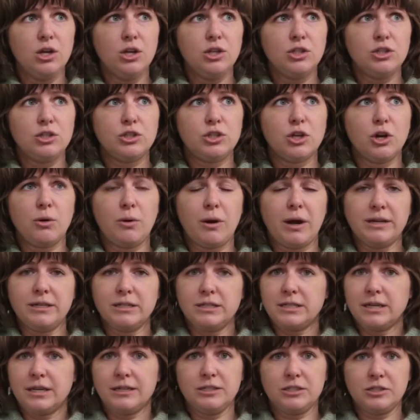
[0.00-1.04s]
So I
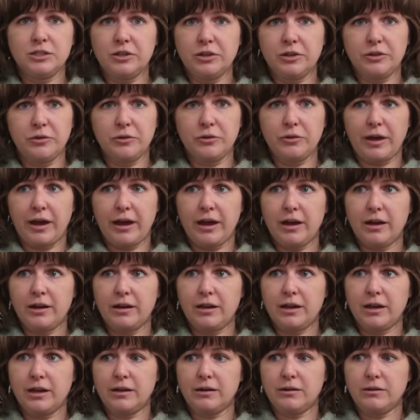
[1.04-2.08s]
decided to look through that
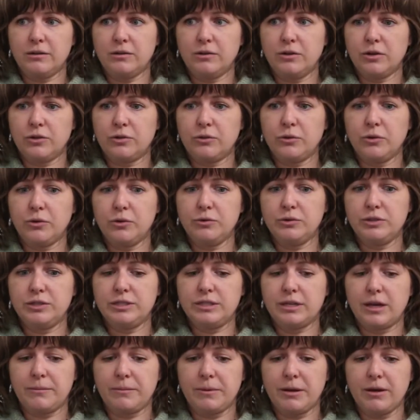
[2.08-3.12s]
and look through
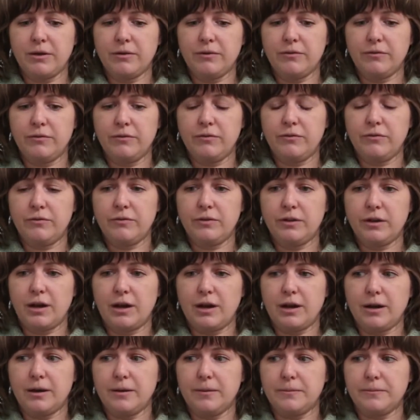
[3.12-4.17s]
some of
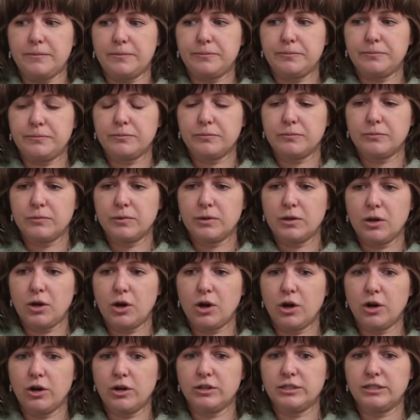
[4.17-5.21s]

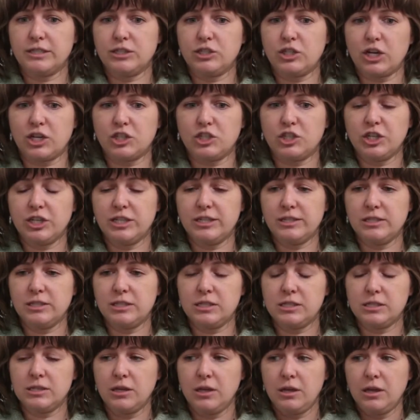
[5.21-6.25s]
her
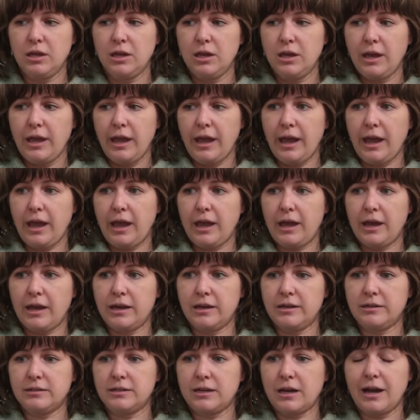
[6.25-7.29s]
suggestions,
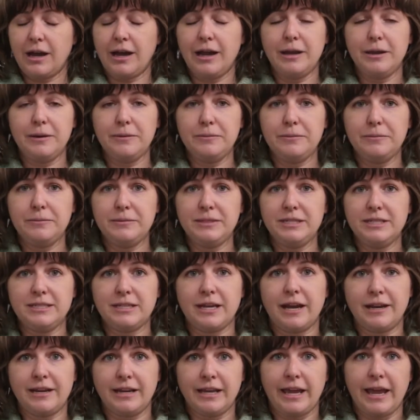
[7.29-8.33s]
and I'm
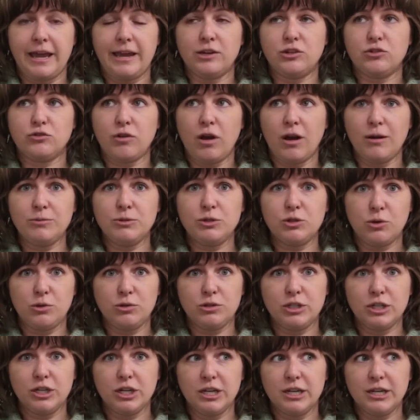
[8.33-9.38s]
designing a drop
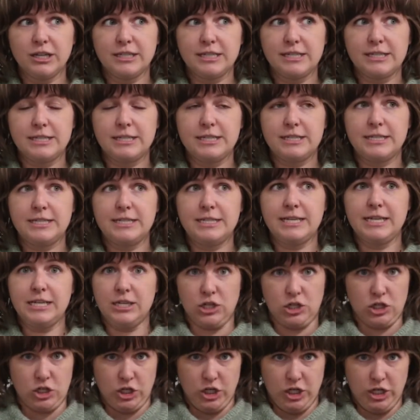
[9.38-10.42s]
shoulder
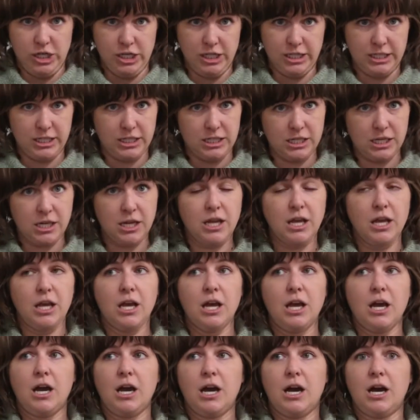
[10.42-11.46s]
t-shirt.
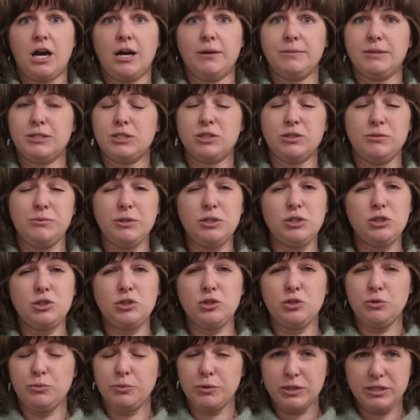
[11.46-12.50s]
It's going to be
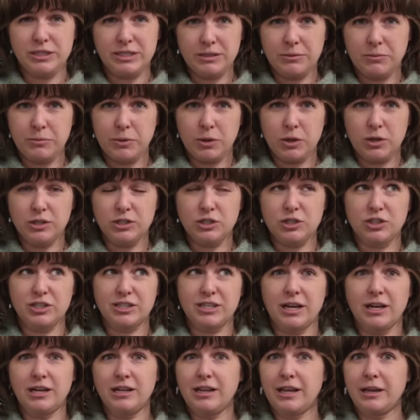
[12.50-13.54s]
super simple. It's just
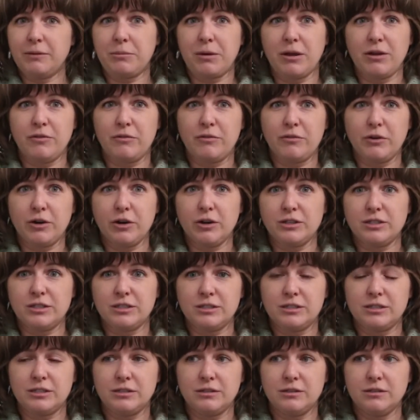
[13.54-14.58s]
kind of like my
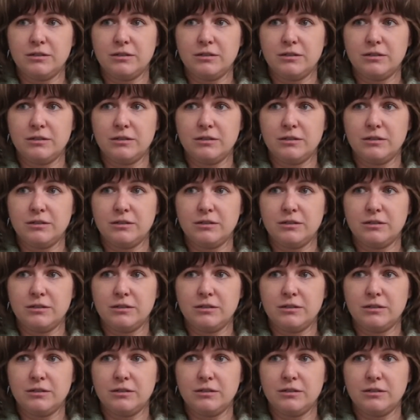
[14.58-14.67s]
first